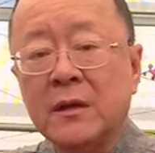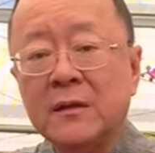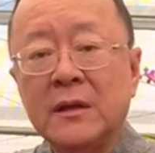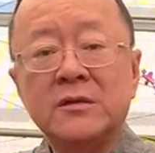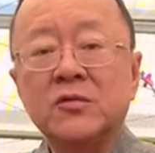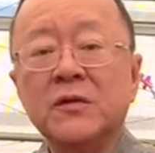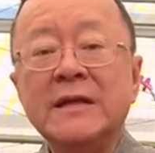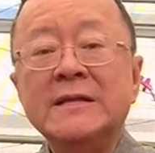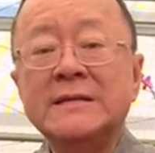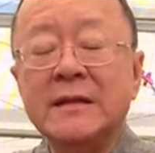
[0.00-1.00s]
There's no
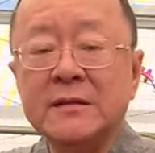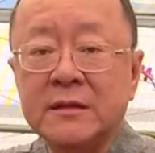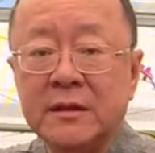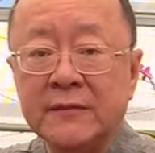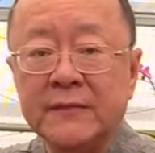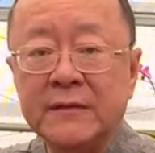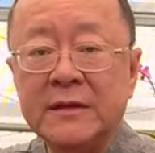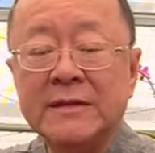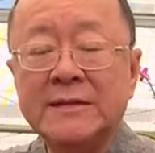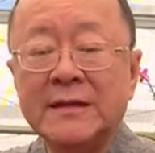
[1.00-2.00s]
incentive
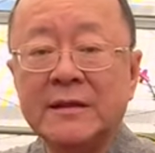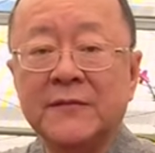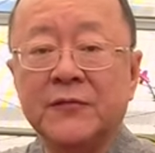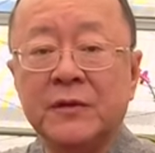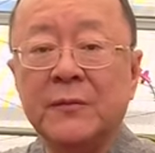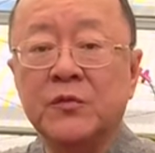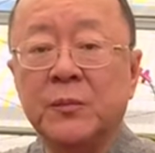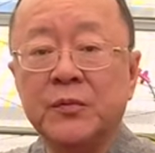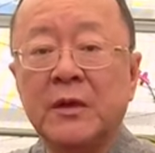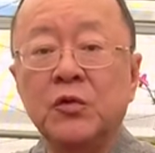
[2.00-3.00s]
for them to
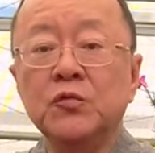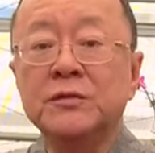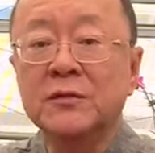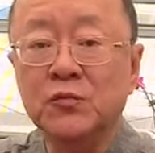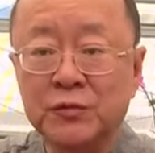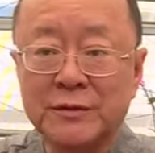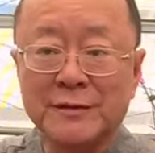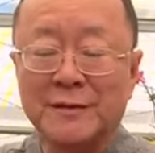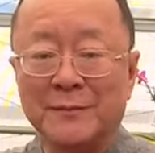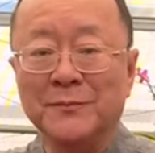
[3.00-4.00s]
put a new root
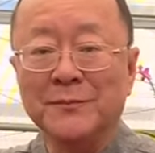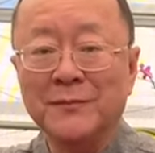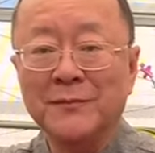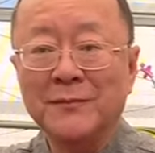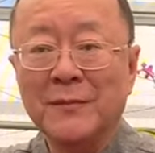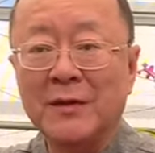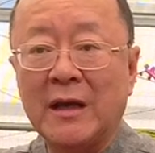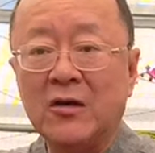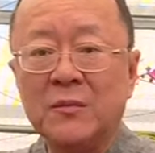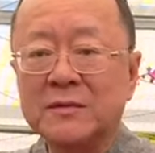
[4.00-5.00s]
system.
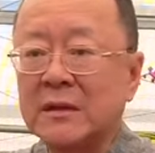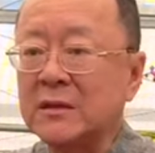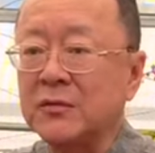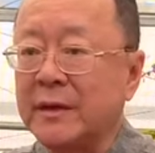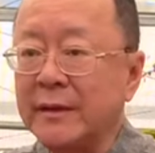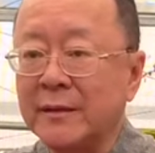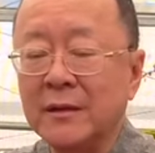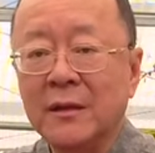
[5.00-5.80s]
Okay, almost like your kid.